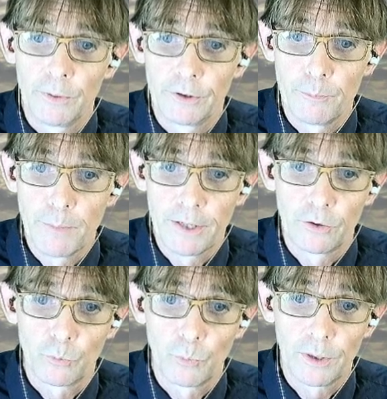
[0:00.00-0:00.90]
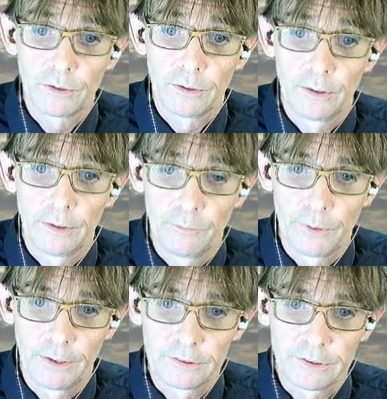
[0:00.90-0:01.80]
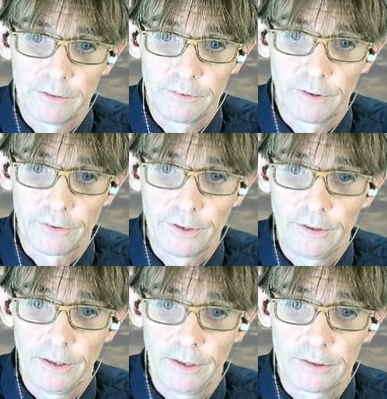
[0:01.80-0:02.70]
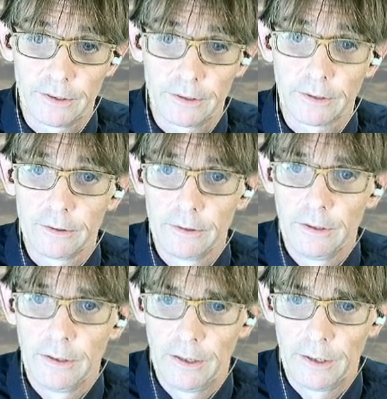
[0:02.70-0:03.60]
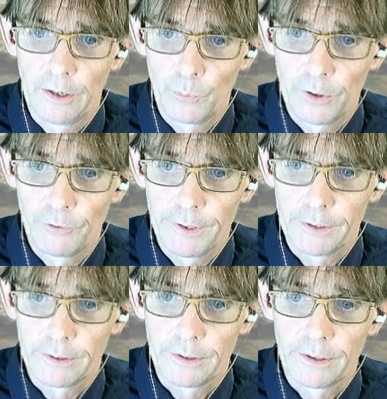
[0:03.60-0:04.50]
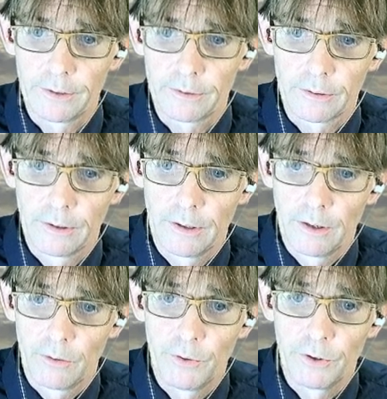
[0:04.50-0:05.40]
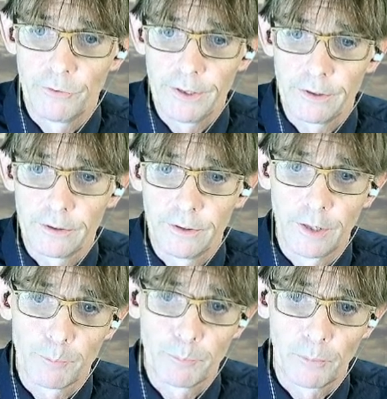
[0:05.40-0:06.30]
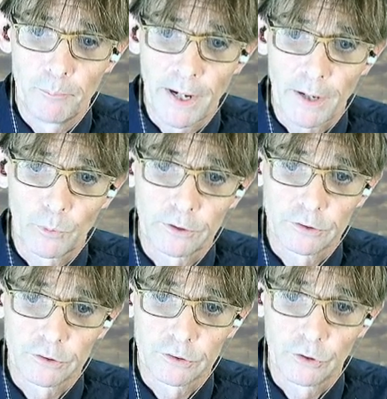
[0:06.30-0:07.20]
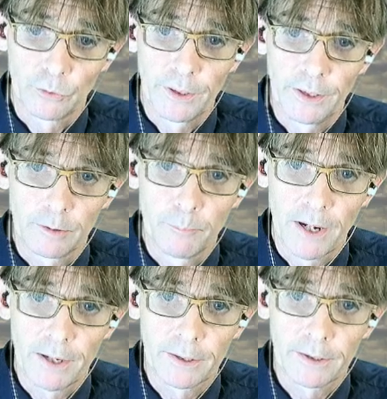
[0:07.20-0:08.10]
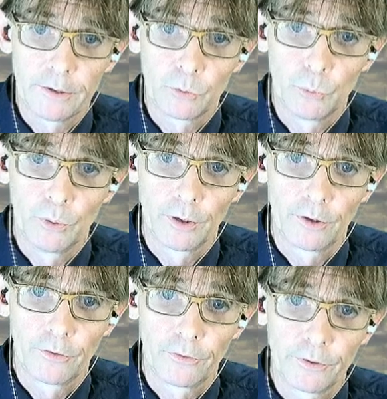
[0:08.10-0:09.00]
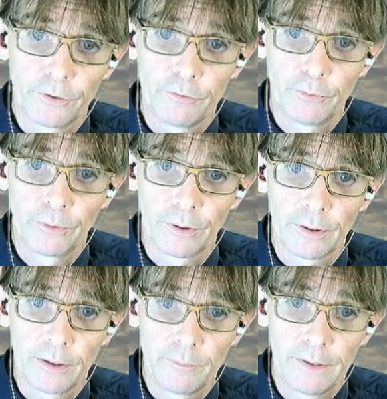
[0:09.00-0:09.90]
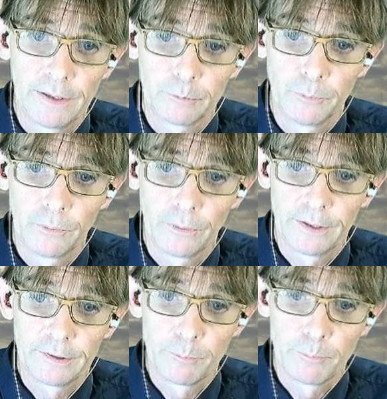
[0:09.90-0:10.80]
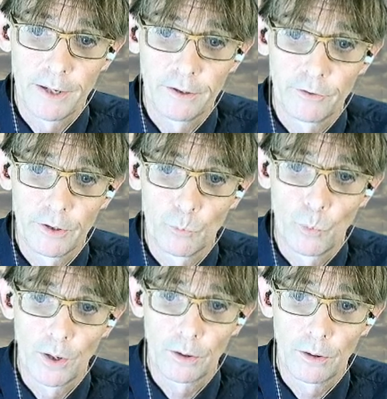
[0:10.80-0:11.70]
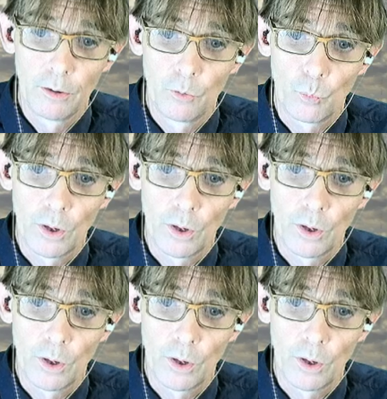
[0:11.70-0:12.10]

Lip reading: with a remainder of 1, and then we get 7, 3, etc. And now we read at the end, we read the number backwards, so we get the binary 234 in decimal is in binary 1,